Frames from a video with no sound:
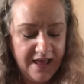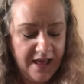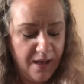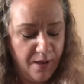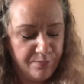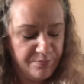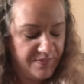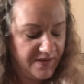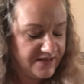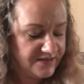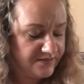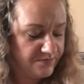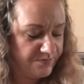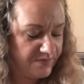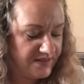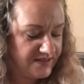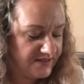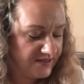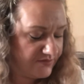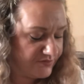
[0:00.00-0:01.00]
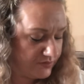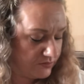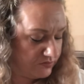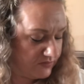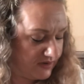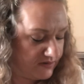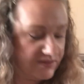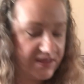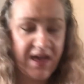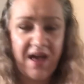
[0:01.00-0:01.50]
and bits and pieces from
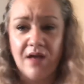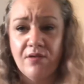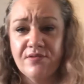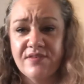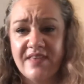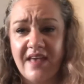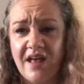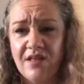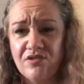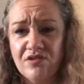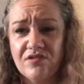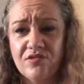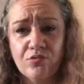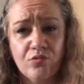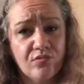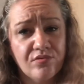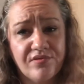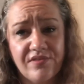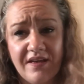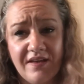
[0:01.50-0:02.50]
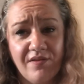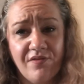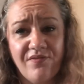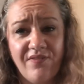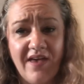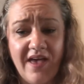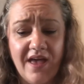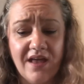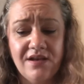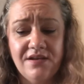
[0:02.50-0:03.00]
around the house that I just don't think
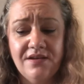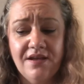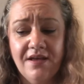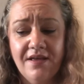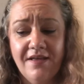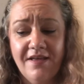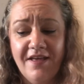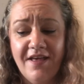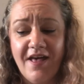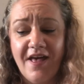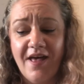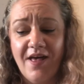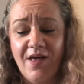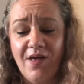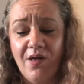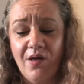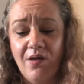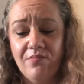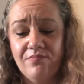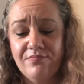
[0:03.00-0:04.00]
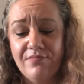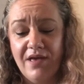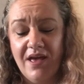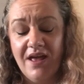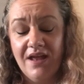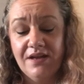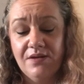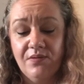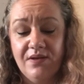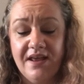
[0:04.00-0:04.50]
fit in
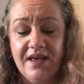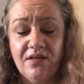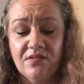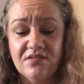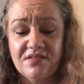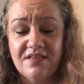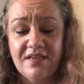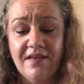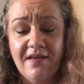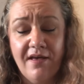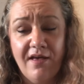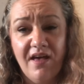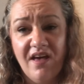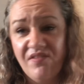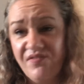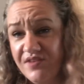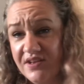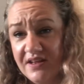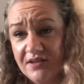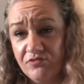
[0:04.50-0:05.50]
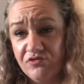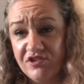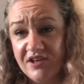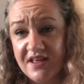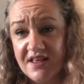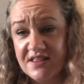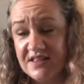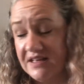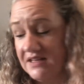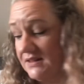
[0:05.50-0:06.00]
anywhere else. If you're
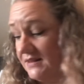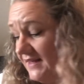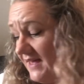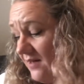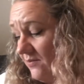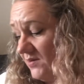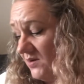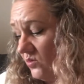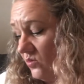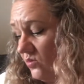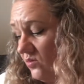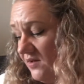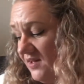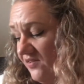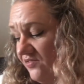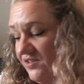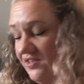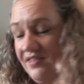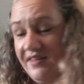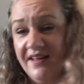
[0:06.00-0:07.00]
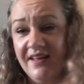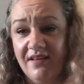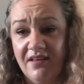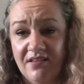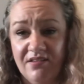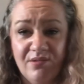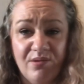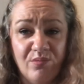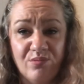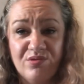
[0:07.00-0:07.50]
interested, let me know. If you think
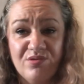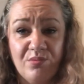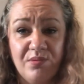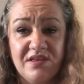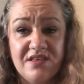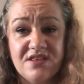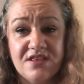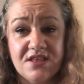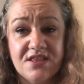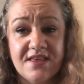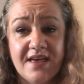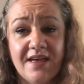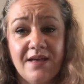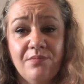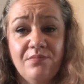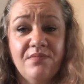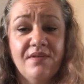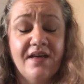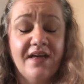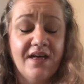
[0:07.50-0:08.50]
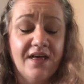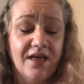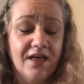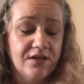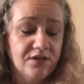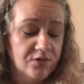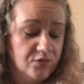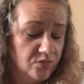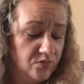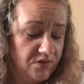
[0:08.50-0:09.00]
it was a waste of time
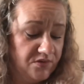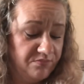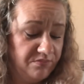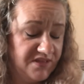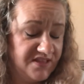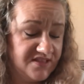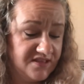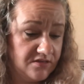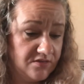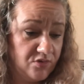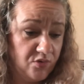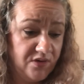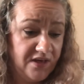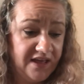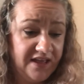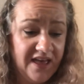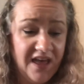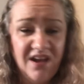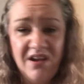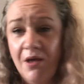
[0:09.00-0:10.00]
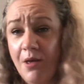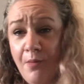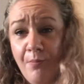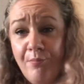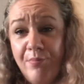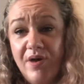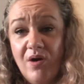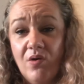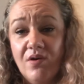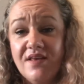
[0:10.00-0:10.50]
and you don't want me to do it again,
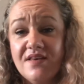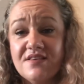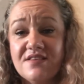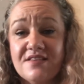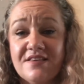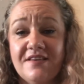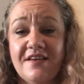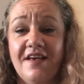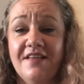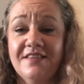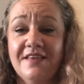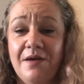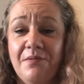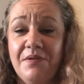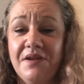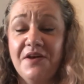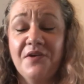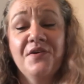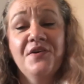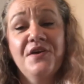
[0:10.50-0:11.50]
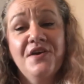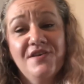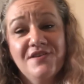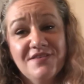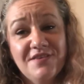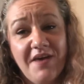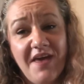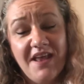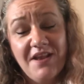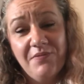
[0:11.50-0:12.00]
be honest and let me know.
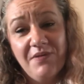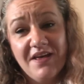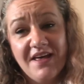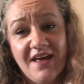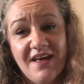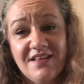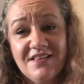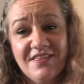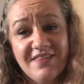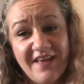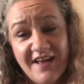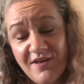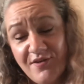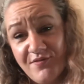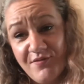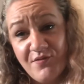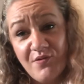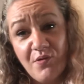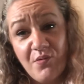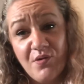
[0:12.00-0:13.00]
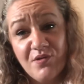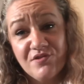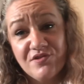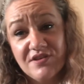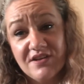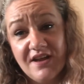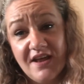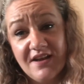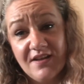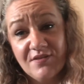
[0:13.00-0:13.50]
So anyway, guys, thank you for
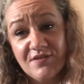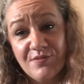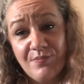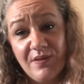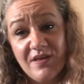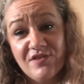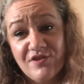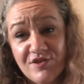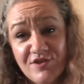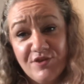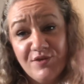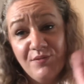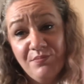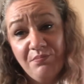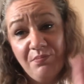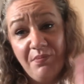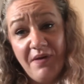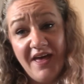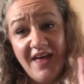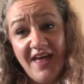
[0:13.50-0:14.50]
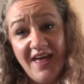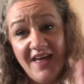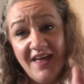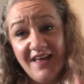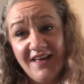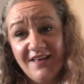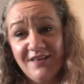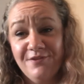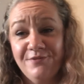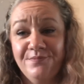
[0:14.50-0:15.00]
watching, and I'll speak to you soon.
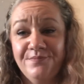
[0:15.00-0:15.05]
Bye.